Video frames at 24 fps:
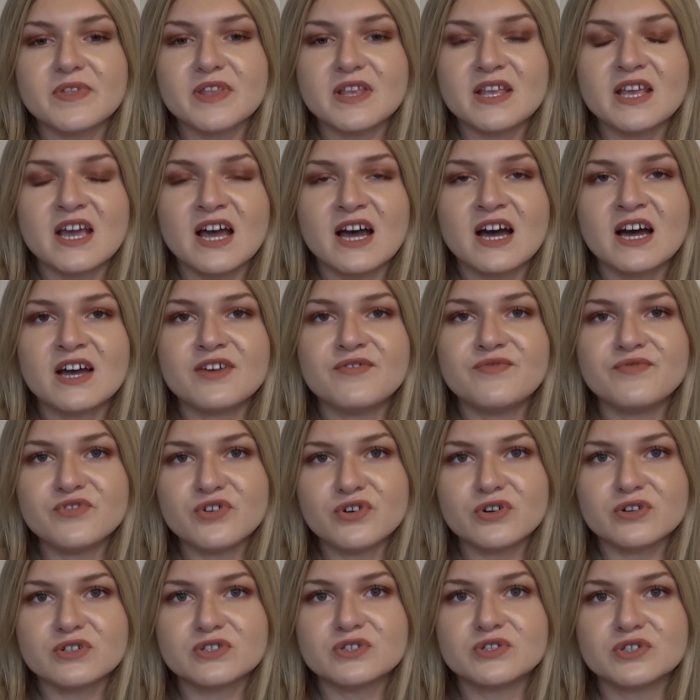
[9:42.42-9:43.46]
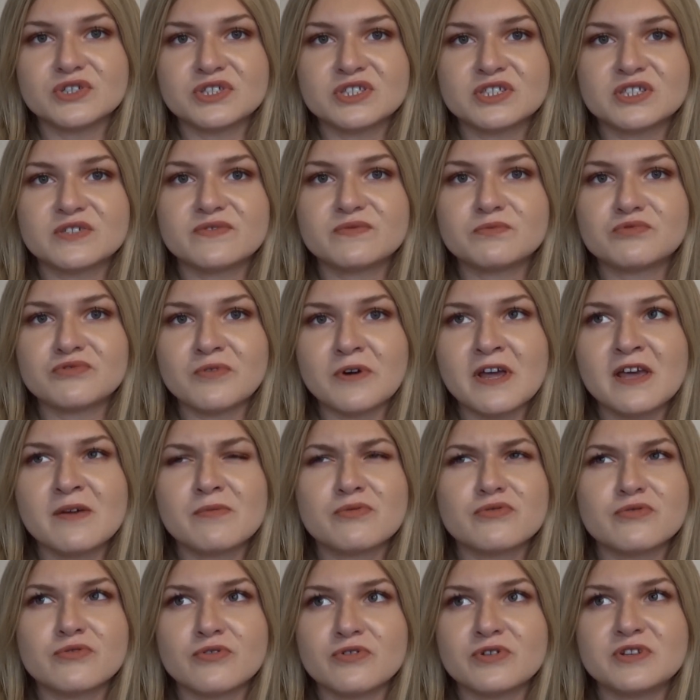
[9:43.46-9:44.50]
yeah, I've not touched whey
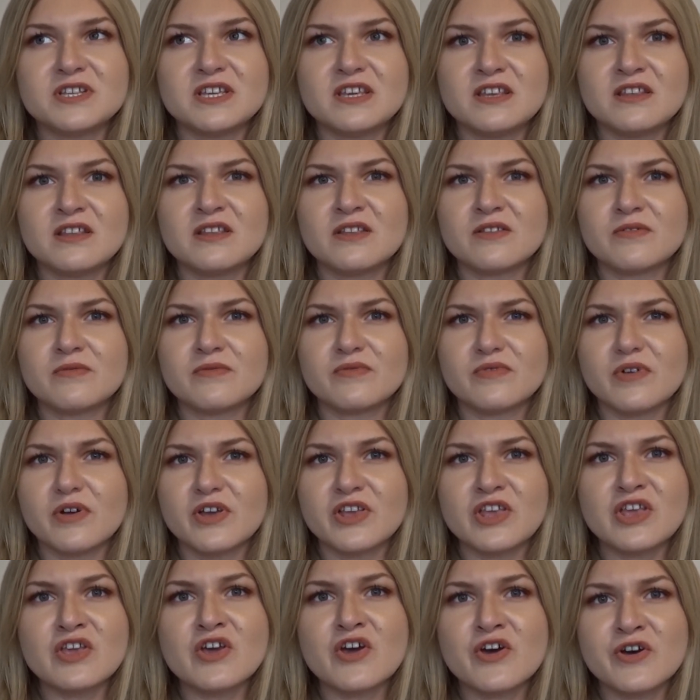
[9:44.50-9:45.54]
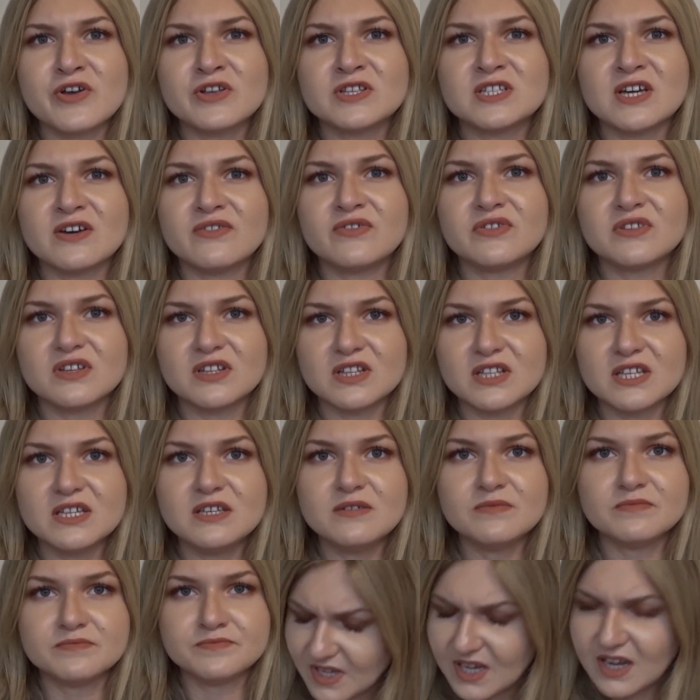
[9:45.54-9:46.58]
protein in a year,
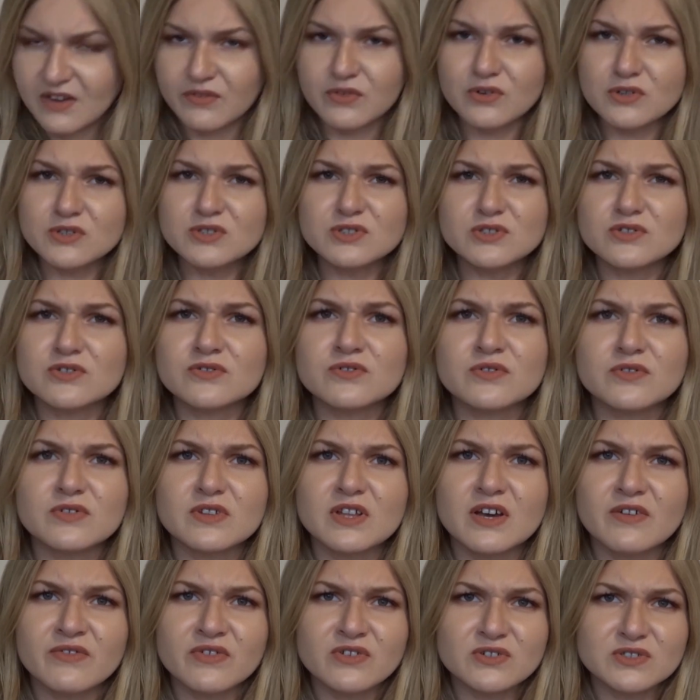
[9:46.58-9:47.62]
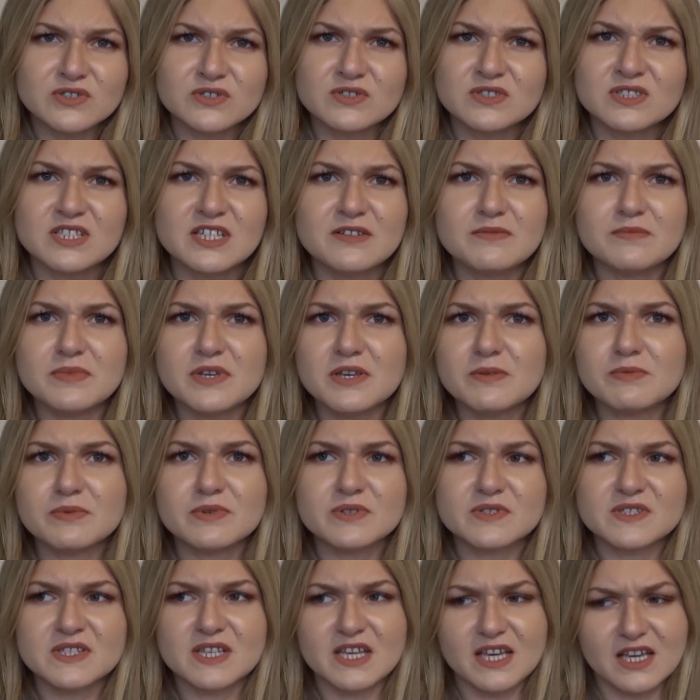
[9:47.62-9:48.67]
definitely. I've also seen people
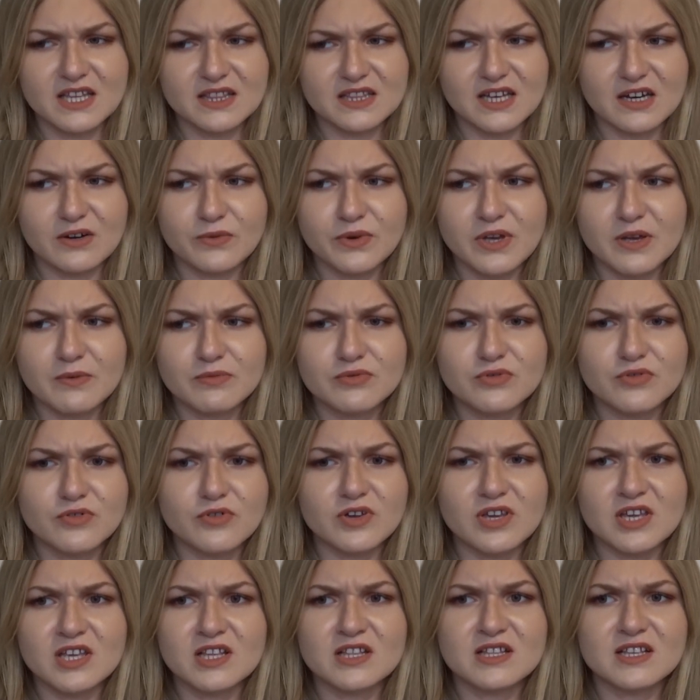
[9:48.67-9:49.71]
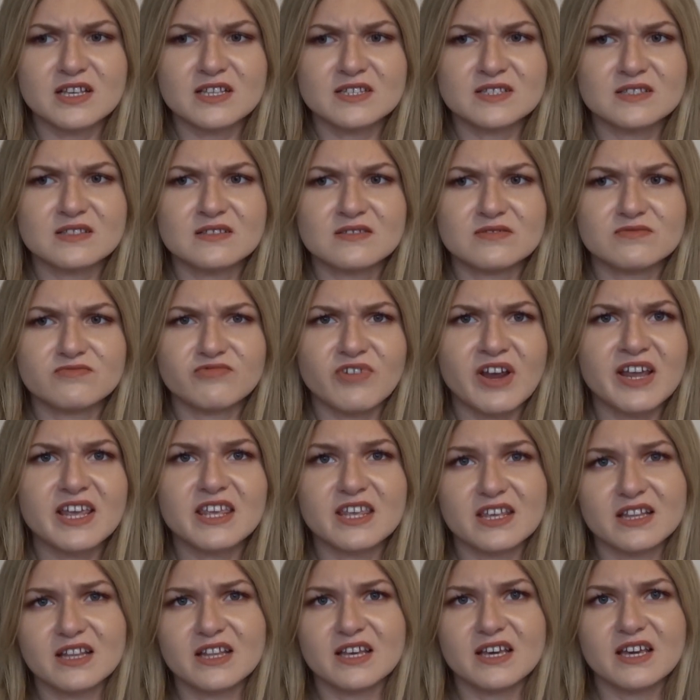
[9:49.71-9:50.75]
saying that whey protein isn't
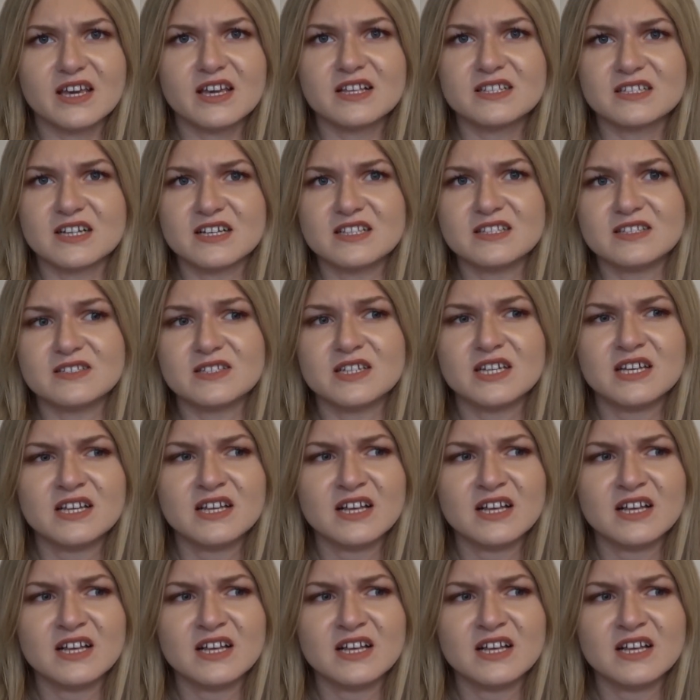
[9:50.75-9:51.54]
regulated, and